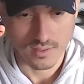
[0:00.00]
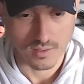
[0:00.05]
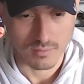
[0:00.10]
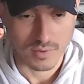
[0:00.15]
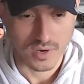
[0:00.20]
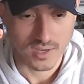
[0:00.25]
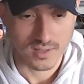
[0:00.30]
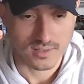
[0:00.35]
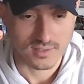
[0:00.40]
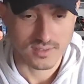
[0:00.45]
The
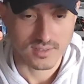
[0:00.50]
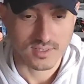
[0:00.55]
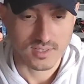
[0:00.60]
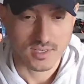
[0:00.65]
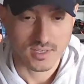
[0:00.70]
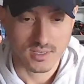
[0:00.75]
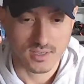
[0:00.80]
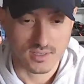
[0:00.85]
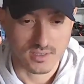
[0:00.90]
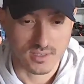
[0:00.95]
pilot's
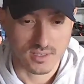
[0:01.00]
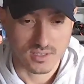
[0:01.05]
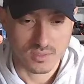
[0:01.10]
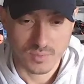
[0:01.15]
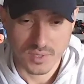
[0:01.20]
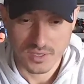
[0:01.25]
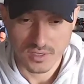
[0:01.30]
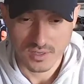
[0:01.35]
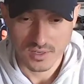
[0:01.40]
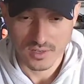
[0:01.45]
seat is
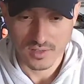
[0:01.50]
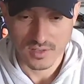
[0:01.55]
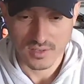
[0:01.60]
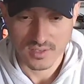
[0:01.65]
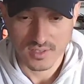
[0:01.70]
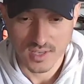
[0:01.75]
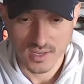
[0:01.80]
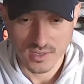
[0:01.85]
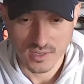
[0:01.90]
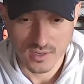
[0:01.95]
suspended in the
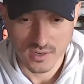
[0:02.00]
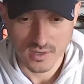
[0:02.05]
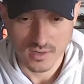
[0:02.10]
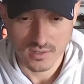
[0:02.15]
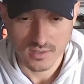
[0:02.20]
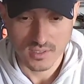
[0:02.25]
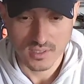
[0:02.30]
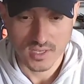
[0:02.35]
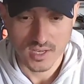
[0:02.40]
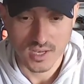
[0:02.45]

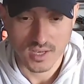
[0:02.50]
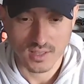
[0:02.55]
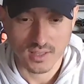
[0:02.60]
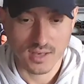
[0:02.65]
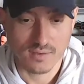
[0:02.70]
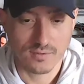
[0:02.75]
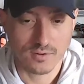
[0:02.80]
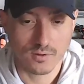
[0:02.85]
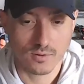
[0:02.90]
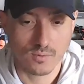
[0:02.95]
center, staying
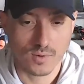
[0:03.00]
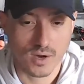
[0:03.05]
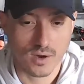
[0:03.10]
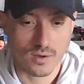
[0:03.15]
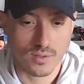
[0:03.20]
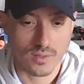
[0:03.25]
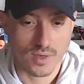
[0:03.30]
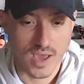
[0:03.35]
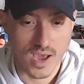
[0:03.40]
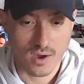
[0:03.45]
level
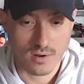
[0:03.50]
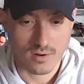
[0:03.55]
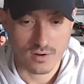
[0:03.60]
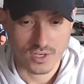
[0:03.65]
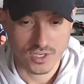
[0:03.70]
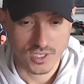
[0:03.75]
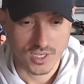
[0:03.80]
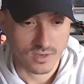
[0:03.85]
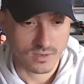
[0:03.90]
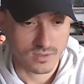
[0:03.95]
while the outer
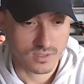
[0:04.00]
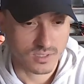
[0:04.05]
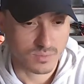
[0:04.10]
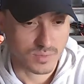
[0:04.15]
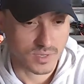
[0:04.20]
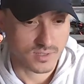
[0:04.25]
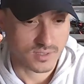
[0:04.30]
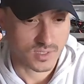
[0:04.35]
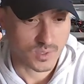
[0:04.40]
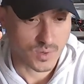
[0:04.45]
shell
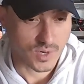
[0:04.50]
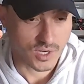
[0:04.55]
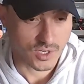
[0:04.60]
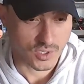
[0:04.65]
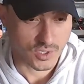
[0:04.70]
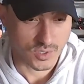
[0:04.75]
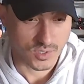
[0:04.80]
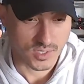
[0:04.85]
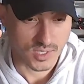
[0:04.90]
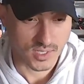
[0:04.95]
spins
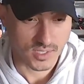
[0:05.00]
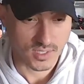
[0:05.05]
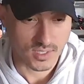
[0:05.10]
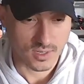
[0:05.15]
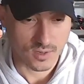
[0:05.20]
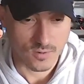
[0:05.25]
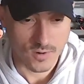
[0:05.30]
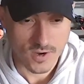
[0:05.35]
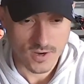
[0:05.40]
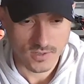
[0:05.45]
360
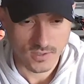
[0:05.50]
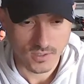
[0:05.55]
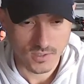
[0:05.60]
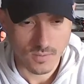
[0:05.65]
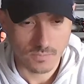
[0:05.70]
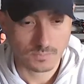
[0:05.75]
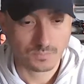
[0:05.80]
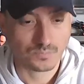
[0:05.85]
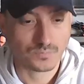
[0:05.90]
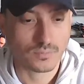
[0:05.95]

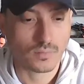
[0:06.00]
degrees.